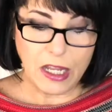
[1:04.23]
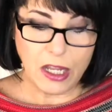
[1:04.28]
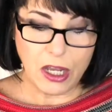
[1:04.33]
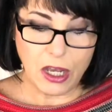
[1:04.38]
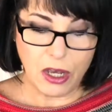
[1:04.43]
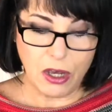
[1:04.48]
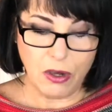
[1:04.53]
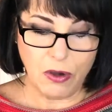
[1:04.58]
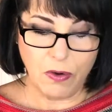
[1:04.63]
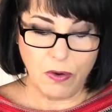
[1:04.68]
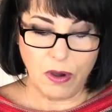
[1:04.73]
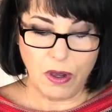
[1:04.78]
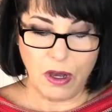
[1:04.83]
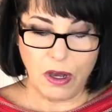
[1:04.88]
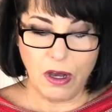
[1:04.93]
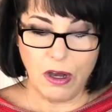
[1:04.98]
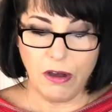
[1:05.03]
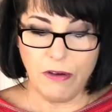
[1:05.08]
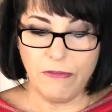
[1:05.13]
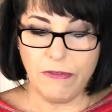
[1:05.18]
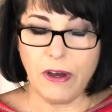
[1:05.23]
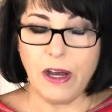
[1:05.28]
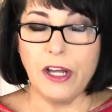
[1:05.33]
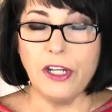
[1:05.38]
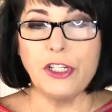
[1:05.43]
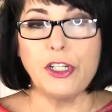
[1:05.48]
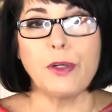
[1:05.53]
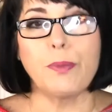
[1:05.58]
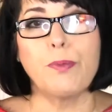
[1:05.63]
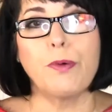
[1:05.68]
go of
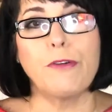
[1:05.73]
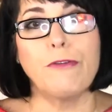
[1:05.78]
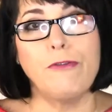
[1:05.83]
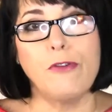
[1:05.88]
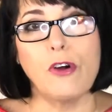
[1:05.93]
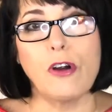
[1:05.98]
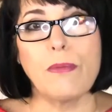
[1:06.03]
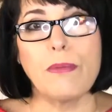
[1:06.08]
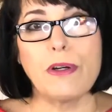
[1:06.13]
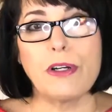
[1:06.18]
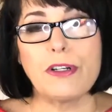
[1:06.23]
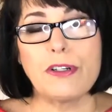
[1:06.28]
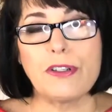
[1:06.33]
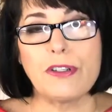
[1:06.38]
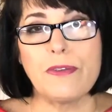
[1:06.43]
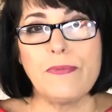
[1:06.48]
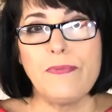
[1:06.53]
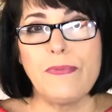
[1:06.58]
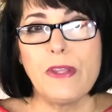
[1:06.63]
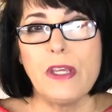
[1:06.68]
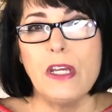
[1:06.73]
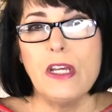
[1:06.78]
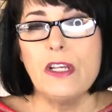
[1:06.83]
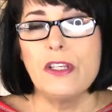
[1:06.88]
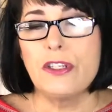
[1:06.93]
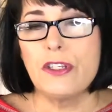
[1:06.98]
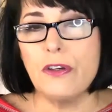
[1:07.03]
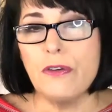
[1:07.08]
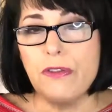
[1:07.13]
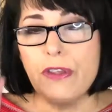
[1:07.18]
underperformers.
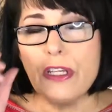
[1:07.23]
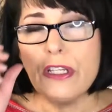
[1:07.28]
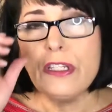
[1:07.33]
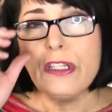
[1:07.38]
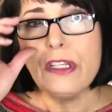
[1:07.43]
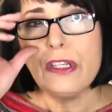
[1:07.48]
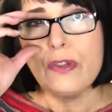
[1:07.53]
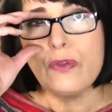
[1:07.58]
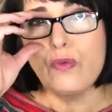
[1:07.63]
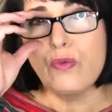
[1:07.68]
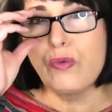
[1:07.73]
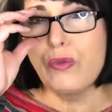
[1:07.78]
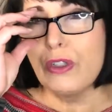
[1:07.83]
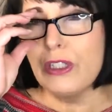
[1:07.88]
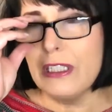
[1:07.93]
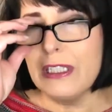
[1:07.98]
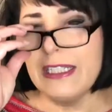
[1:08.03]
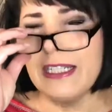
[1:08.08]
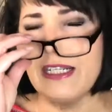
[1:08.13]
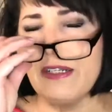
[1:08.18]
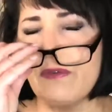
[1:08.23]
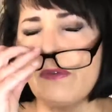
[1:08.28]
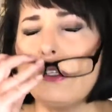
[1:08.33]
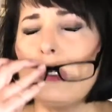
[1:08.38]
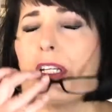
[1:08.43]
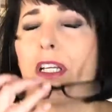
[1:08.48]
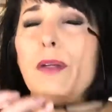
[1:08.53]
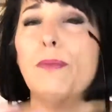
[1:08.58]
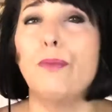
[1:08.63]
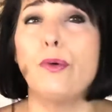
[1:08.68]
So this is really,
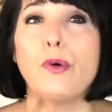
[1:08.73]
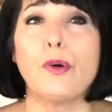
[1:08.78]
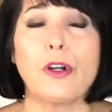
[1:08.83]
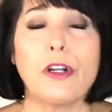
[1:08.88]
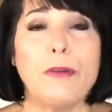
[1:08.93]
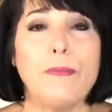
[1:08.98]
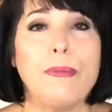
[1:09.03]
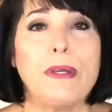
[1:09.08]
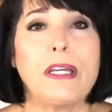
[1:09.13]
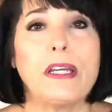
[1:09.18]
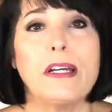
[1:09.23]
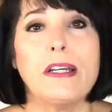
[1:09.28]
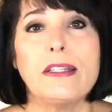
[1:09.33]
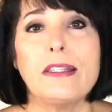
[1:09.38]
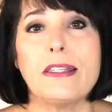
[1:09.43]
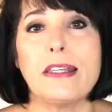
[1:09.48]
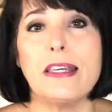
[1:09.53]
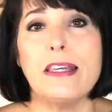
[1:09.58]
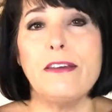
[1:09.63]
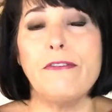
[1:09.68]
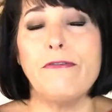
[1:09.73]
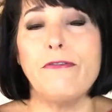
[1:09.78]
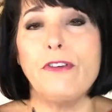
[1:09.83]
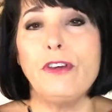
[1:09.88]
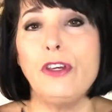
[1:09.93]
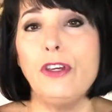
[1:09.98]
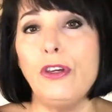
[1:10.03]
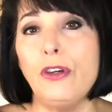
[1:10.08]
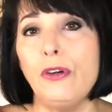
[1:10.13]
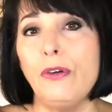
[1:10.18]
really important because if
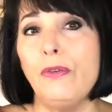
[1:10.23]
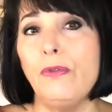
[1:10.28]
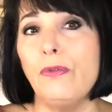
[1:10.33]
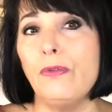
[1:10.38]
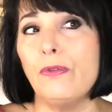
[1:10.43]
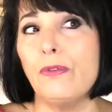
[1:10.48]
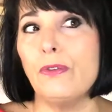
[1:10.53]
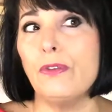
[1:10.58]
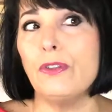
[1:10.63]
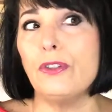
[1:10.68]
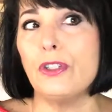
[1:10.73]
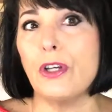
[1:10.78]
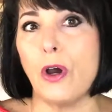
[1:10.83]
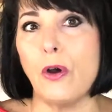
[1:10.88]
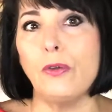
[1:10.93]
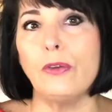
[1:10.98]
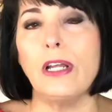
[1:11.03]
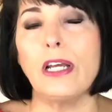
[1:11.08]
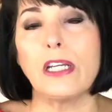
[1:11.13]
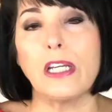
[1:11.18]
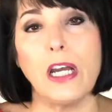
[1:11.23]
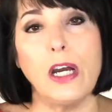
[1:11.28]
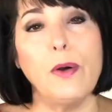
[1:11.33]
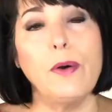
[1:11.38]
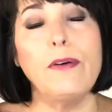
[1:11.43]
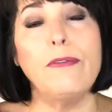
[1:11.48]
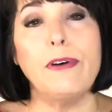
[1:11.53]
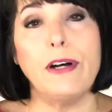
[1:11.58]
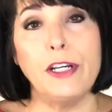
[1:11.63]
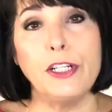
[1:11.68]
you don't let
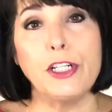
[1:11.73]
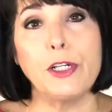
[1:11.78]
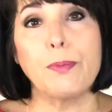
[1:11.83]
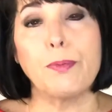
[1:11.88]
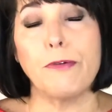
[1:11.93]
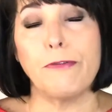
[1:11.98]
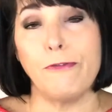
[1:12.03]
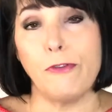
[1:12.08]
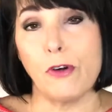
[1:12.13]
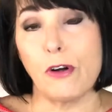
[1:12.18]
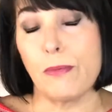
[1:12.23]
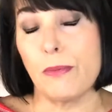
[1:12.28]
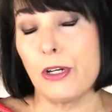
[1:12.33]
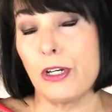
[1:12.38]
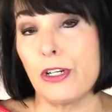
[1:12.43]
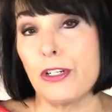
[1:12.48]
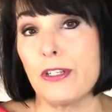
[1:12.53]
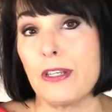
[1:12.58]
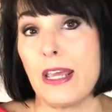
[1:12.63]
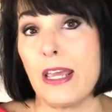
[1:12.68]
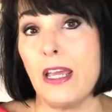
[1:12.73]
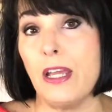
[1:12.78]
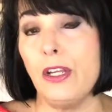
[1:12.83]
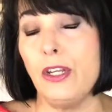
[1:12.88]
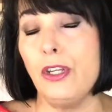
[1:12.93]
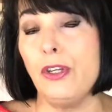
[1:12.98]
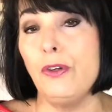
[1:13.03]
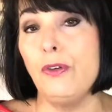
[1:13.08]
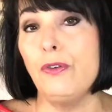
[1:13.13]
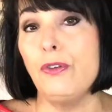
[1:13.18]
go of underperformers and
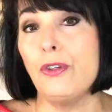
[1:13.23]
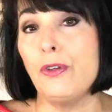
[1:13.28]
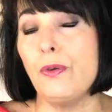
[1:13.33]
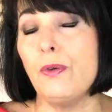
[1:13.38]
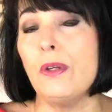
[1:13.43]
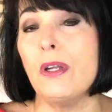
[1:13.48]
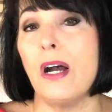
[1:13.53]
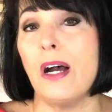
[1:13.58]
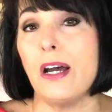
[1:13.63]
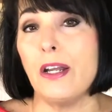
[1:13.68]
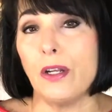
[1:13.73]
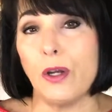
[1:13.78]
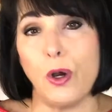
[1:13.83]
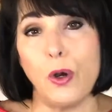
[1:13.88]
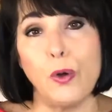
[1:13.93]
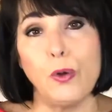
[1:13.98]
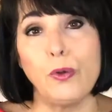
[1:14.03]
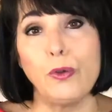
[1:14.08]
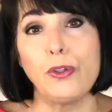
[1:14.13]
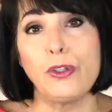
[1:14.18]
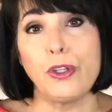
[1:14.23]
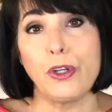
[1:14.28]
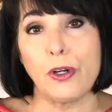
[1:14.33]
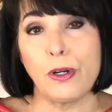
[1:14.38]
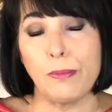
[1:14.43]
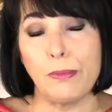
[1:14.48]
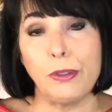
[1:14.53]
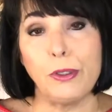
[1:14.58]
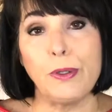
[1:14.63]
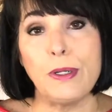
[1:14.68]
you do not hold your
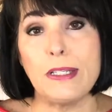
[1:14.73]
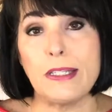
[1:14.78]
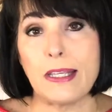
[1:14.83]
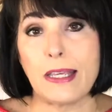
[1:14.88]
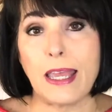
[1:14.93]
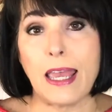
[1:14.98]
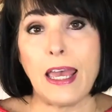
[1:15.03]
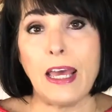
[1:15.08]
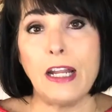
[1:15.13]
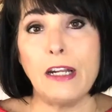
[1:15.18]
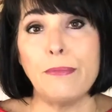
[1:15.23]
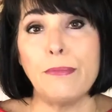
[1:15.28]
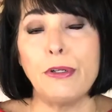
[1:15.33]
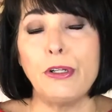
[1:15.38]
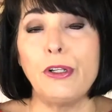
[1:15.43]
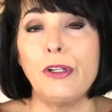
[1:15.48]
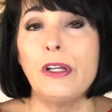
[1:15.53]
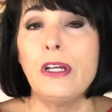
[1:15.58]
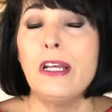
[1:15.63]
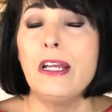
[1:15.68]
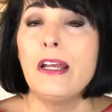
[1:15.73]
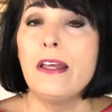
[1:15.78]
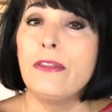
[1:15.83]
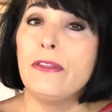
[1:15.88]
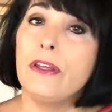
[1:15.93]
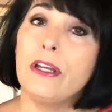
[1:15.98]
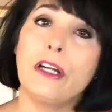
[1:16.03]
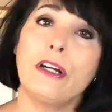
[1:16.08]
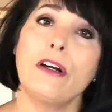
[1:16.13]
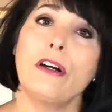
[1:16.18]
employees accountable,
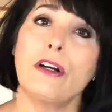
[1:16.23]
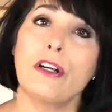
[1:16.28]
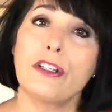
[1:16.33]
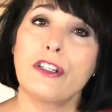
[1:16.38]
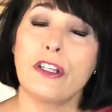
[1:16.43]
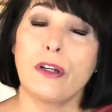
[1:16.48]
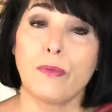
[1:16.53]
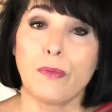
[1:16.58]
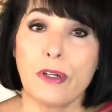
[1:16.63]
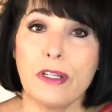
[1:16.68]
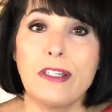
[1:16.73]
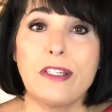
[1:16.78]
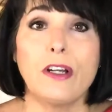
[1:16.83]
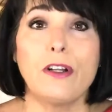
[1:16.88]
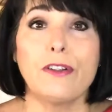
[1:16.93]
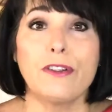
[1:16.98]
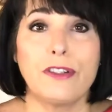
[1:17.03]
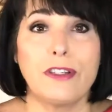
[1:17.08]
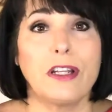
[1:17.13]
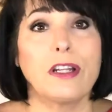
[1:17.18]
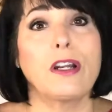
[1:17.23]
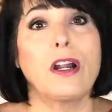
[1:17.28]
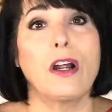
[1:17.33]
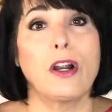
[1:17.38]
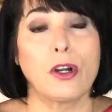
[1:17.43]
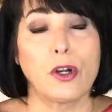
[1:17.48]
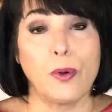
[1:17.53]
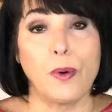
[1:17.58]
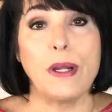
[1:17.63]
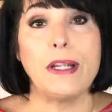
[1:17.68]
there are some results that
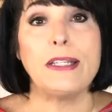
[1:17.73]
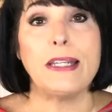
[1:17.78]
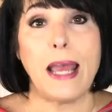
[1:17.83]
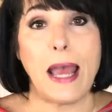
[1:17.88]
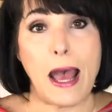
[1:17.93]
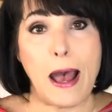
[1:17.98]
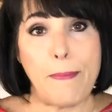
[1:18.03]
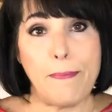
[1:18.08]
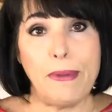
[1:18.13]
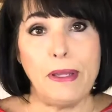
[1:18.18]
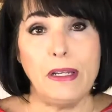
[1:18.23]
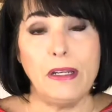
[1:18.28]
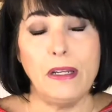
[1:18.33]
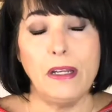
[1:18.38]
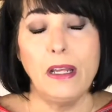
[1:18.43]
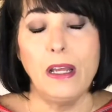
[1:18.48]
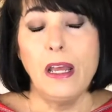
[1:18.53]
are going to happen.